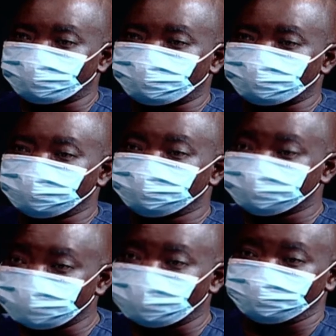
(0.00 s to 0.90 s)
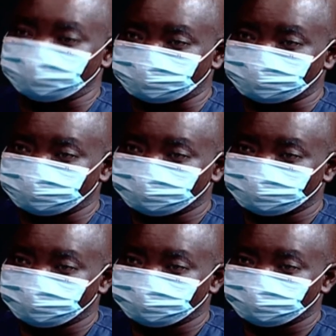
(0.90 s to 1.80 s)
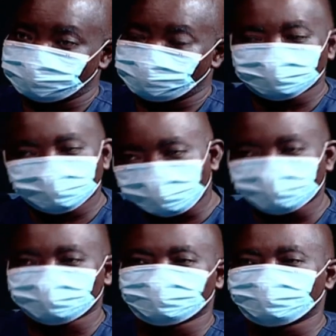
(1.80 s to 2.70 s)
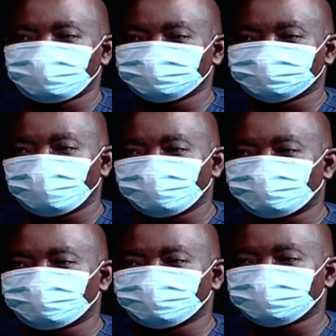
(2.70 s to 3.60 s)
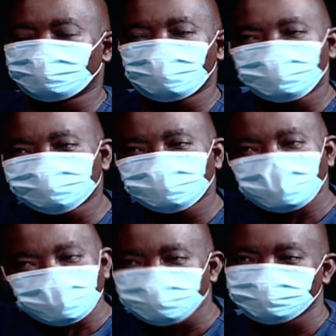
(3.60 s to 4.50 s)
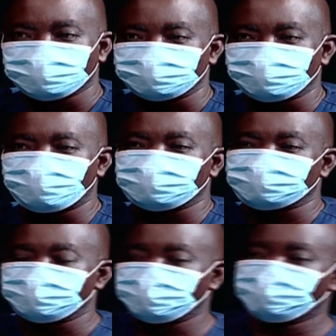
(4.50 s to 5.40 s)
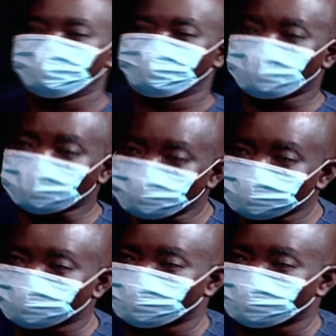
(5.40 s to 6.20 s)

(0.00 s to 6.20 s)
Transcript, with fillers: of the designs mm -hmm. was not part of the commercial agreement. In fact, Parliament